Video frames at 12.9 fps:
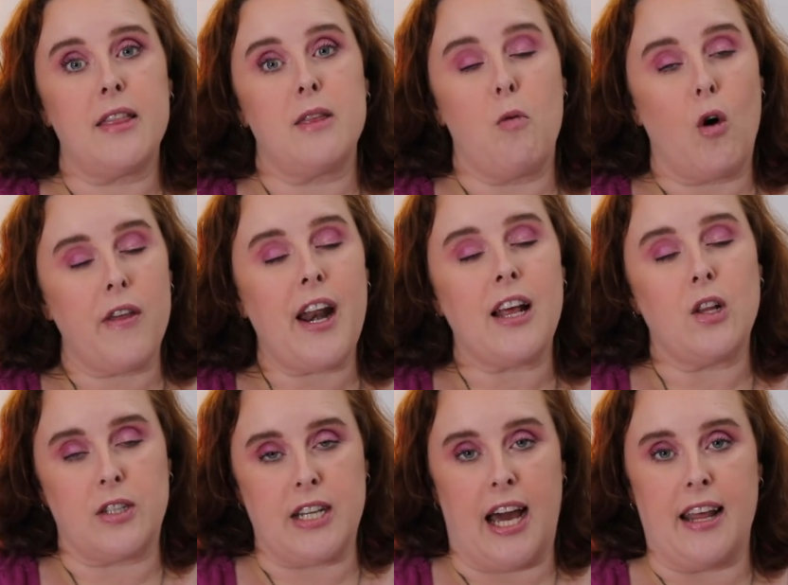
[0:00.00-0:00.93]
the more that I
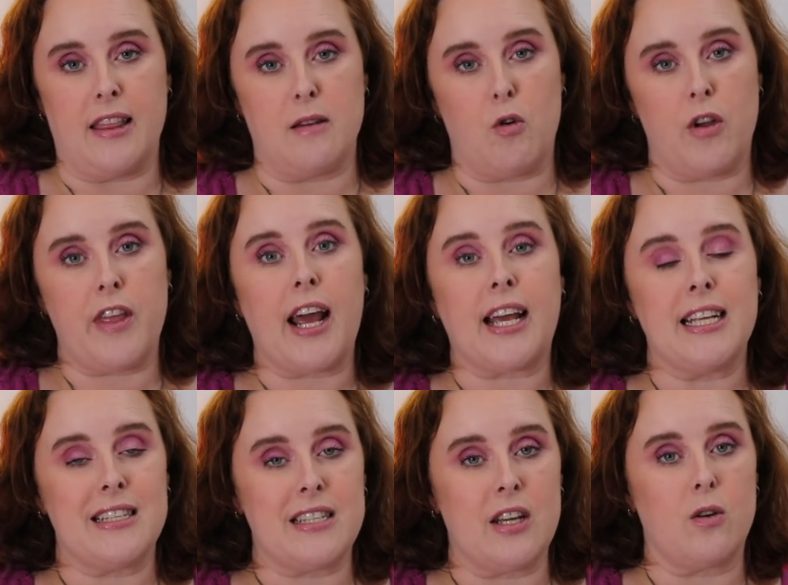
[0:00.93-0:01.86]
looked at it, the more that I
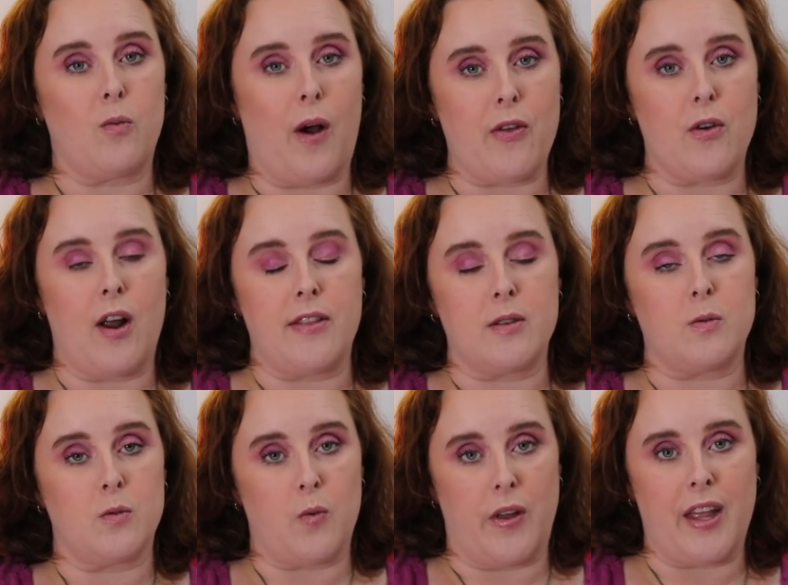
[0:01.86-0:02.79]
considered whether or not this
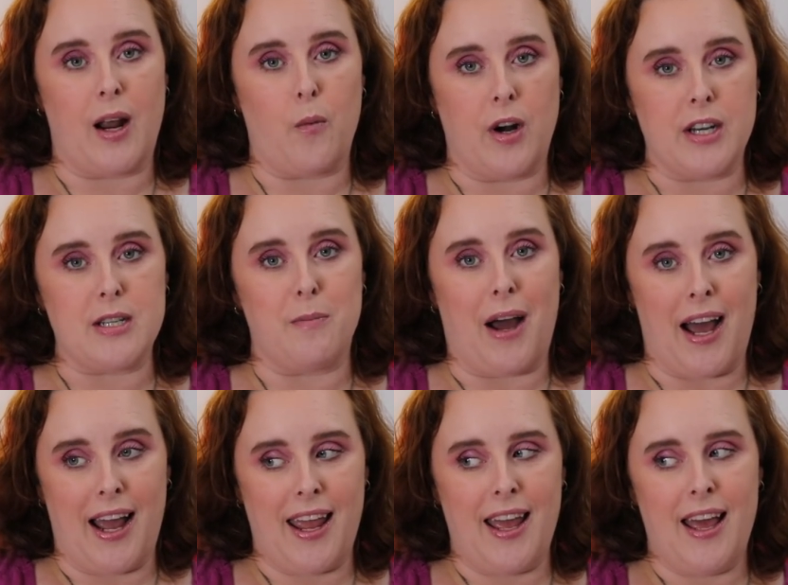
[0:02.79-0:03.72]
was one that I wanted to
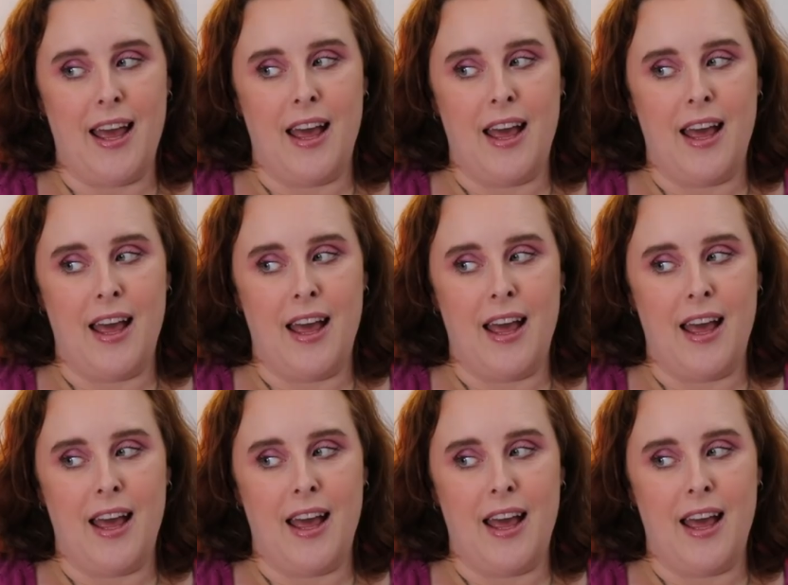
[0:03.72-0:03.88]
buy,